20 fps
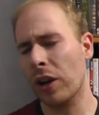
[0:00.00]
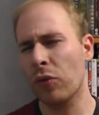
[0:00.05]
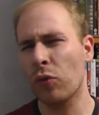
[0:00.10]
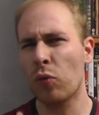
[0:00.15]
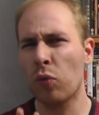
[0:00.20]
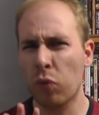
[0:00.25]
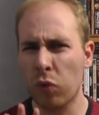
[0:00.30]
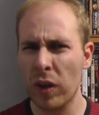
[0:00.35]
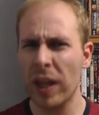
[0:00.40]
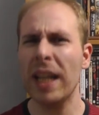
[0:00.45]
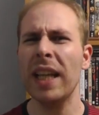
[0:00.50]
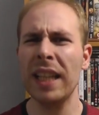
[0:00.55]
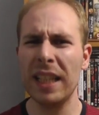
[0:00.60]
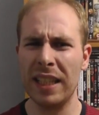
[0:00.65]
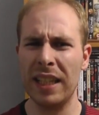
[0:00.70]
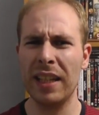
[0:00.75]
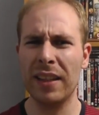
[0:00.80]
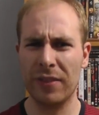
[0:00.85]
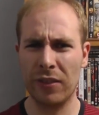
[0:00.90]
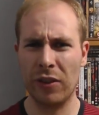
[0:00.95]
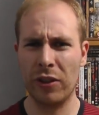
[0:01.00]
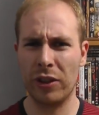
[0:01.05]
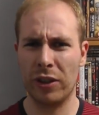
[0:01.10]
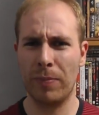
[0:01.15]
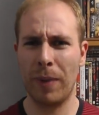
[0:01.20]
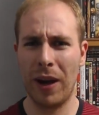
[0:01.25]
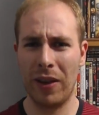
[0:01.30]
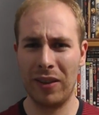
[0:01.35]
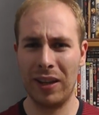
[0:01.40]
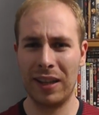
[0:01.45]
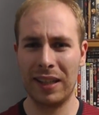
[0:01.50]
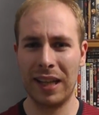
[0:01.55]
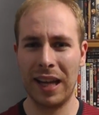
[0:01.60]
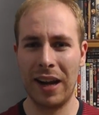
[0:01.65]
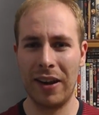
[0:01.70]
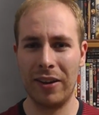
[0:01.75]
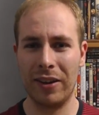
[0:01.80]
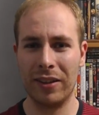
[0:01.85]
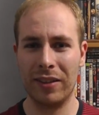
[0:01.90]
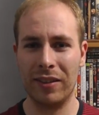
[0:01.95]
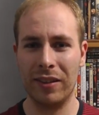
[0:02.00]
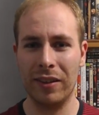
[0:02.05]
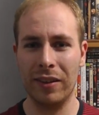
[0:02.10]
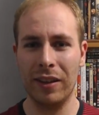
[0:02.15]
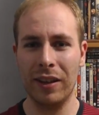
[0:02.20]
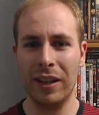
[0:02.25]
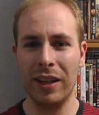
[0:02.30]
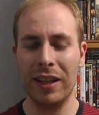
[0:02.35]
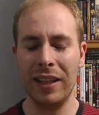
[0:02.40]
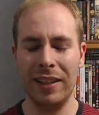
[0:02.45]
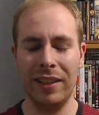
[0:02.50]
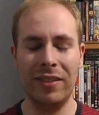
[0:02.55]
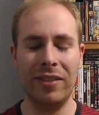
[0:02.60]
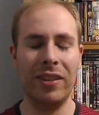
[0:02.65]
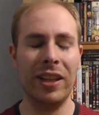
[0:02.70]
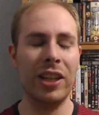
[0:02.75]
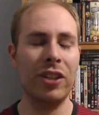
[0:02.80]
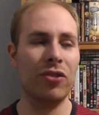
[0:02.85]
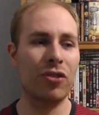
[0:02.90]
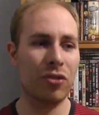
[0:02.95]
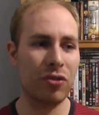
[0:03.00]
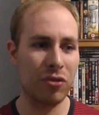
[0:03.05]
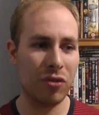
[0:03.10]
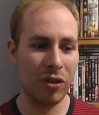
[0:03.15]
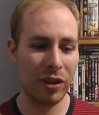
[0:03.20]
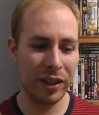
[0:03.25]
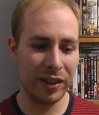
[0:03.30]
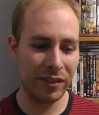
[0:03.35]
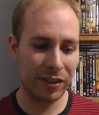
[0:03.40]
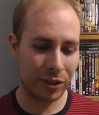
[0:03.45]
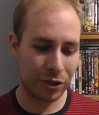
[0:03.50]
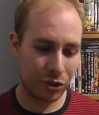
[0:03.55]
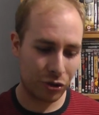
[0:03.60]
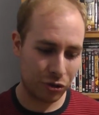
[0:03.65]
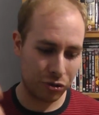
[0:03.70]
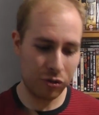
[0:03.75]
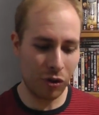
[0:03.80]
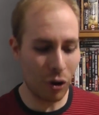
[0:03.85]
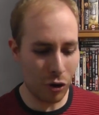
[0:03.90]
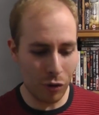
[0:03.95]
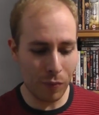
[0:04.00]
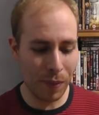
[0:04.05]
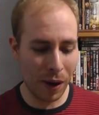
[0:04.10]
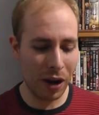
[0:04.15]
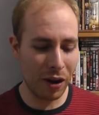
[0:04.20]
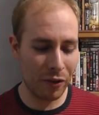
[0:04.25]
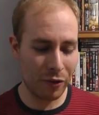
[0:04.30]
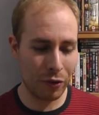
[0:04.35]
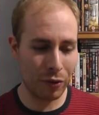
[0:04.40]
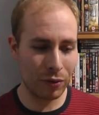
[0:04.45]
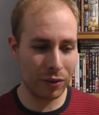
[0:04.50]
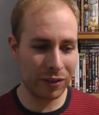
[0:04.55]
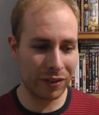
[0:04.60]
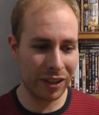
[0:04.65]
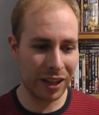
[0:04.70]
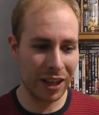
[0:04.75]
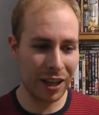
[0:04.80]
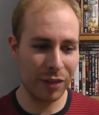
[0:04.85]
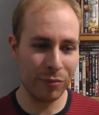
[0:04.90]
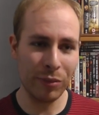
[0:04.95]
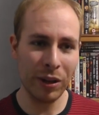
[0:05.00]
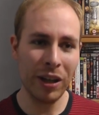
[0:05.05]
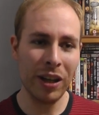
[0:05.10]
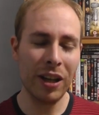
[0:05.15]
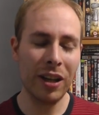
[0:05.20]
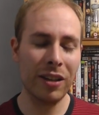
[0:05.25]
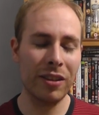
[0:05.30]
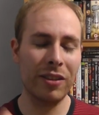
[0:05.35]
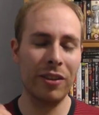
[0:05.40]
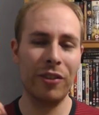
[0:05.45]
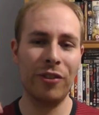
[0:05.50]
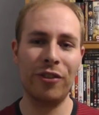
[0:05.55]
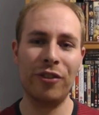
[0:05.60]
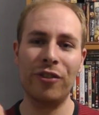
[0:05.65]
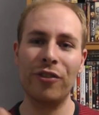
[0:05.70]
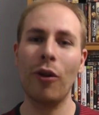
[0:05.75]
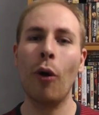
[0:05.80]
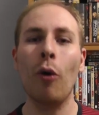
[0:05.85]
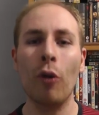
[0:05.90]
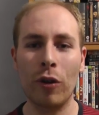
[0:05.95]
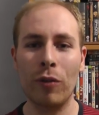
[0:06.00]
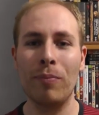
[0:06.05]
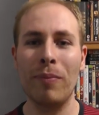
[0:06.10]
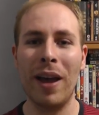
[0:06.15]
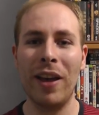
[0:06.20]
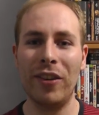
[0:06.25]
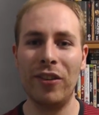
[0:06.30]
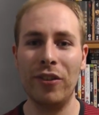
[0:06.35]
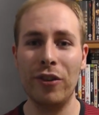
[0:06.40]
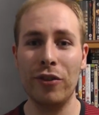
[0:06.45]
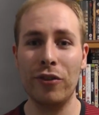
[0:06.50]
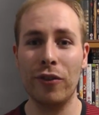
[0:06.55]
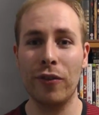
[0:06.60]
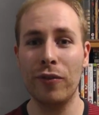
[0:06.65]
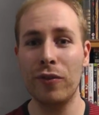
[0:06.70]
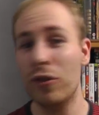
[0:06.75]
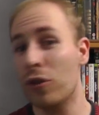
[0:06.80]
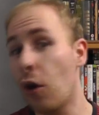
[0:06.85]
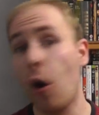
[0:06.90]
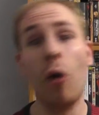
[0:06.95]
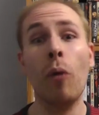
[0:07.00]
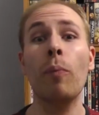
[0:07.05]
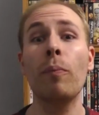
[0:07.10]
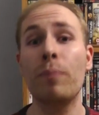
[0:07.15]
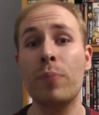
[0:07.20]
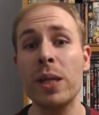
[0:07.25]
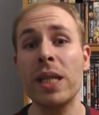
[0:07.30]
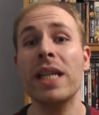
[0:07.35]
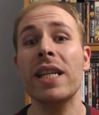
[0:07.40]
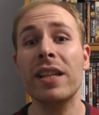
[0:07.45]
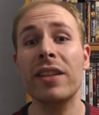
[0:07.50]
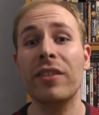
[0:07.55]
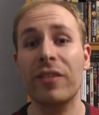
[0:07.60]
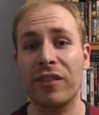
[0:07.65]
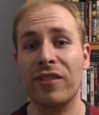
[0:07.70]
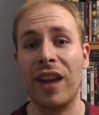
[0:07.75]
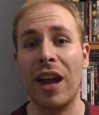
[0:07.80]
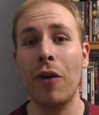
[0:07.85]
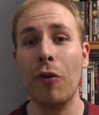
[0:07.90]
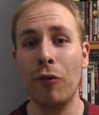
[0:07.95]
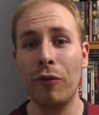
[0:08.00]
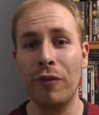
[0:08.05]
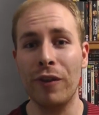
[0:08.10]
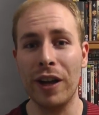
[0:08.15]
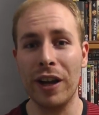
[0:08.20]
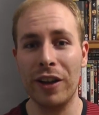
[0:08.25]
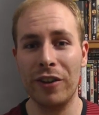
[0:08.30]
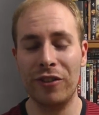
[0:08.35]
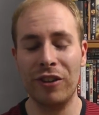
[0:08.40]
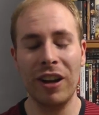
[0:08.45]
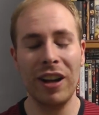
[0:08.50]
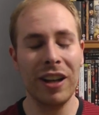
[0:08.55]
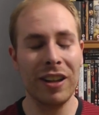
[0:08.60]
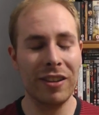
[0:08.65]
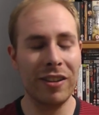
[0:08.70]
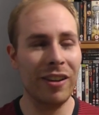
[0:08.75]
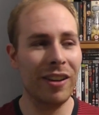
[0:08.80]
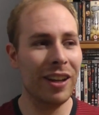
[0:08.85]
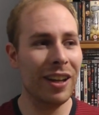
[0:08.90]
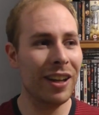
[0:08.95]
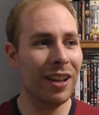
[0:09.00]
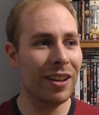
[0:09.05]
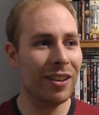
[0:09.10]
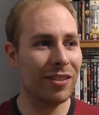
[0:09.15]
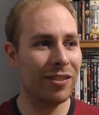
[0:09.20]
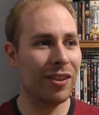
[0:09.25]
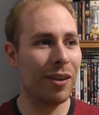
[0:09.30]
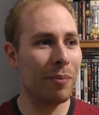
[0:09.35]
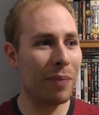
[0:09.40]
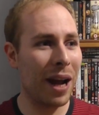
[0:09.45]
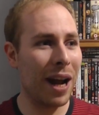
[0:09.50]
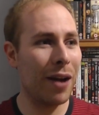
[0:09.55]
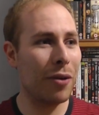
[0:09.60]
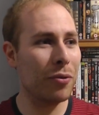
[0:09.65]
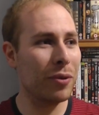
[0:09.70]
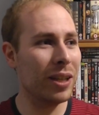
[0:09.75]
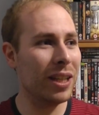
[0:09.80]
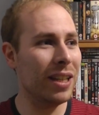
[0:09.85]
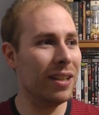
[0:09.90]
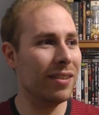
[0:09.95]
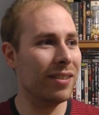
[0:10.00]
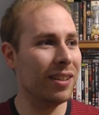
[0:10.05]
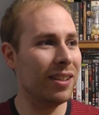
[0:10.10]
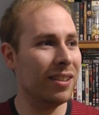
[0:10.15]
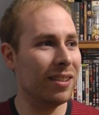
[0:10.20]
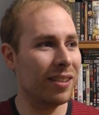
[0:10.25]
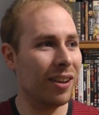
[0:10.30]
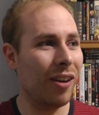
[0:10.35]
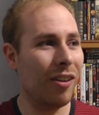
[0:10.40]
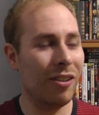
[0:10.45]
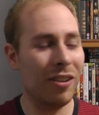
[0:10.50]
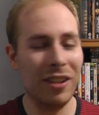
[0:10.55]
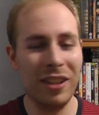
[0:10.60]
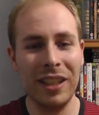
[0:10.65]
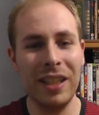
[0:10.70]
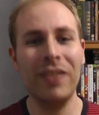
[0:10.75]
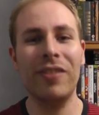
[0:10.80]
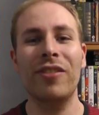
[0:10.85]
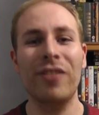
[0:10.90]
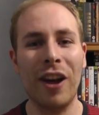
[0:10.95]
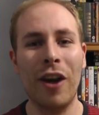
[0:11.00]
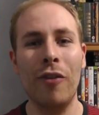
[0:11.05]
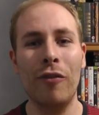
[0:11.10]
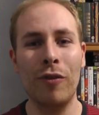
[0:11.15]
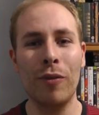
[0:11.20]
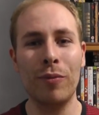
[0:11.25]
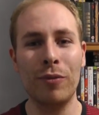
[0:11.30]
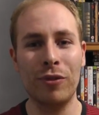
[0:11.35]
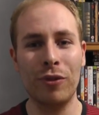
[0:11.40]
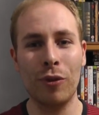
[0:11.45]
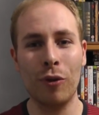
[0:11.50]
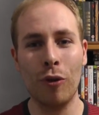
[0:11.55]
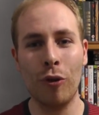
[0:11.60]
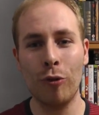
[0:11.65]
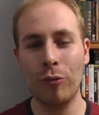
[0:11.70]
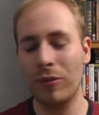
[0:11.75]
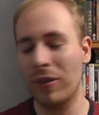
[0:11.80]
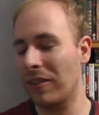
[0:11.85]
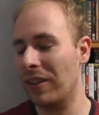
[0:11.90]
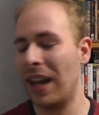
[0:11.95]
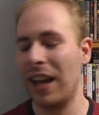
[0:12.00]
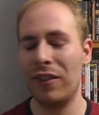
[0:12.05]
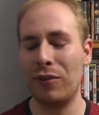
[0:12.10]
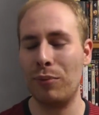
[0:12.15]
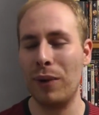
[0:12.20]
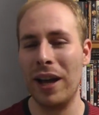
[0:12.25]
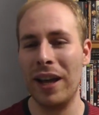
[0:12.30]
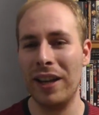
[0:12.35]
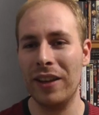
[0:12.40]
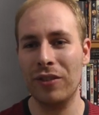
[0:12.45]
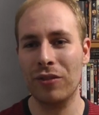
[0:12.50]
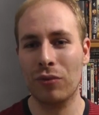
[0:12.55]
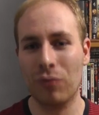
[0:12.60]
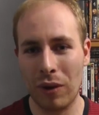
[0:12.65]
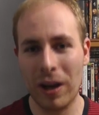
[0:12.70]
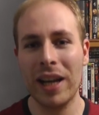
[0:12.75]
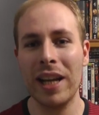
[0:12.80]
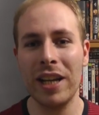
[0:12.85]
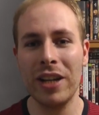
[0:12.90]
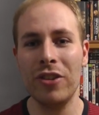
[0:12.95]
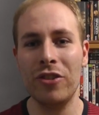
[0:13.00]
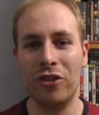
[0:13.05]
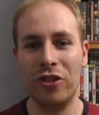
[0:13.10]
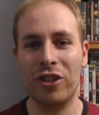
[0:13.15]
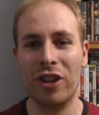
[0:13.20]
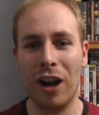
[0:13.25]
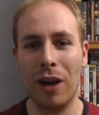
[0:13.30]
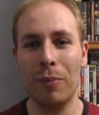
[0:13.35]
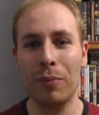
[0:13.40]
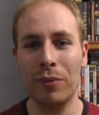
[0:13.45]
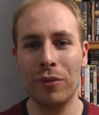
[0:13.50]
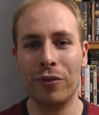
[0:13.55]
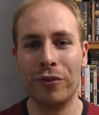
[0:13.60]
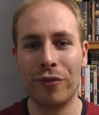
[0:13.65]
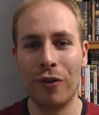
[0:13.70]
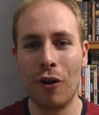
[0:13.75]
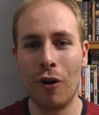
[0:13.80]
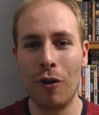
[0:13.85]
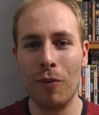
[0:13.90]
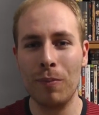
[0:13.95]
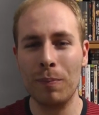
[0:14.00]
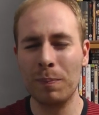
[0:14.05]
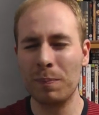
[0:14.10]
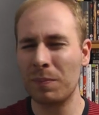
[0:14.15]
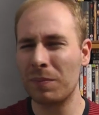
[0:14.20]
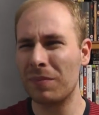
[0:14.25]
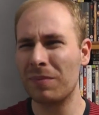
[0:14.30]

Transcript: I really didn't like about that character is that they tried to crowbar onto him the stock message of not being selfish, that somehow he's entirely self-absorbed and that's where his rage comes from.